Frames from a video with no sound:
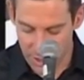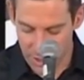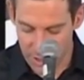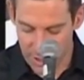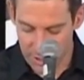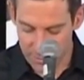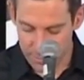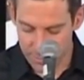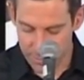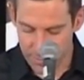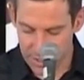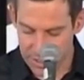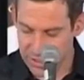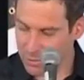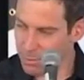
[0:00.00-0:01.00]

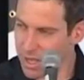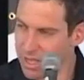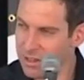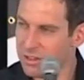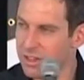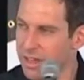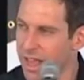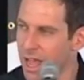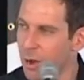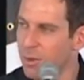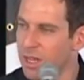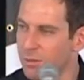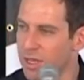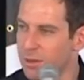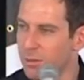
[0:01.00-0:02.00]
It is amazing how
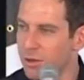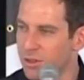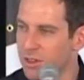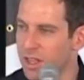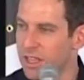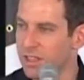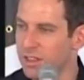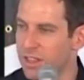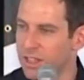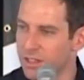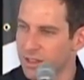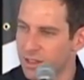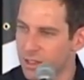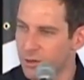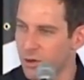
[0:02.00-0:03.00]
many people think that
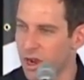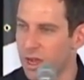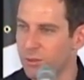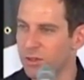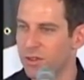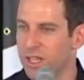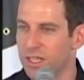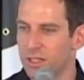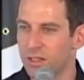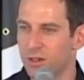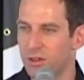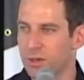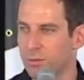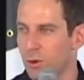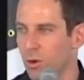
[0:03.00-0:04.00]
the crimes of
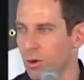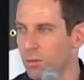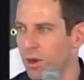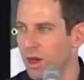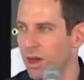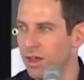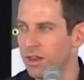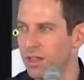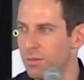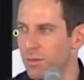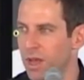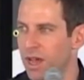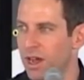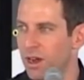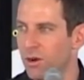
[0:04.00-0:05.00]
Hitler and Pol Pot and
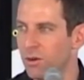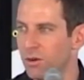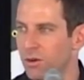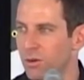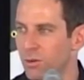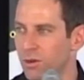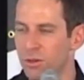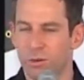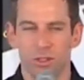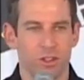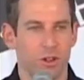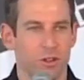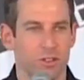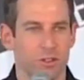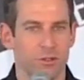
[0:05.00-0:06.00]
Mao were the
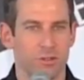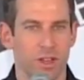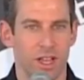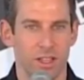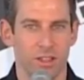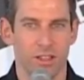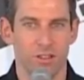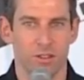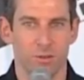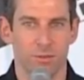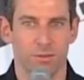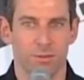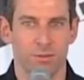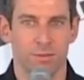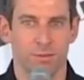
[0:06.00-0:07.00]
result of atheism.